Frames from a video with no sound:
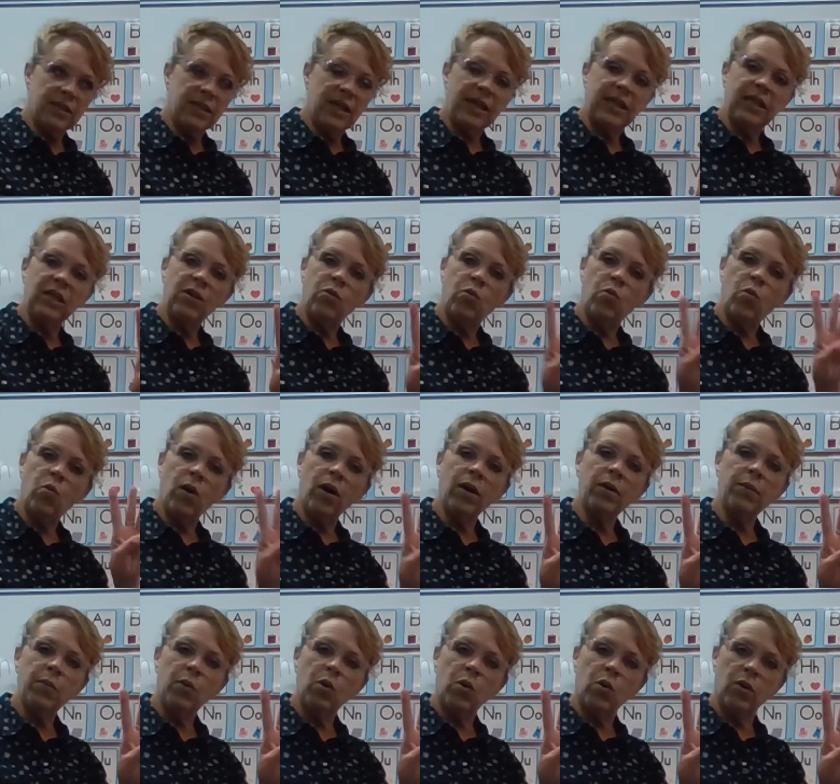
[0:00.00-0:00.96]
I need 1
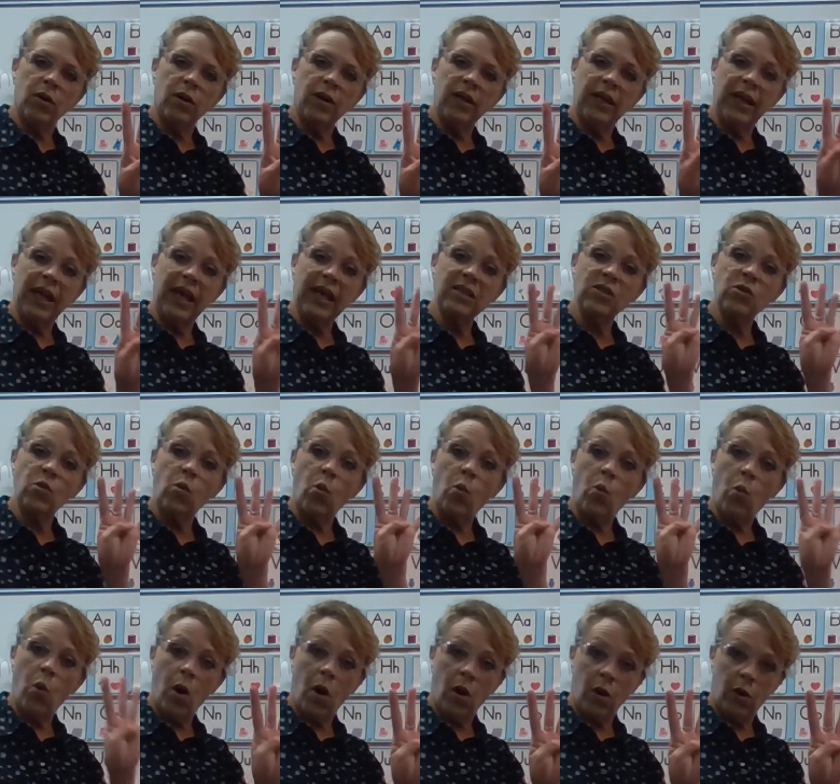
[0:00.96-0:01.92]
more, and that's
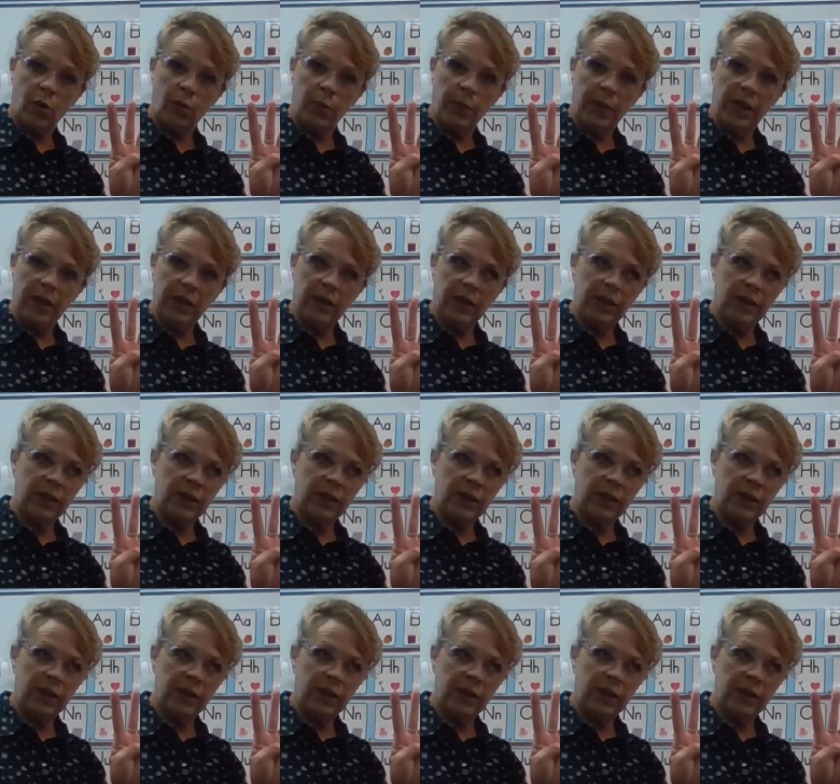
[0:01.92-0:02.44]
watermelon.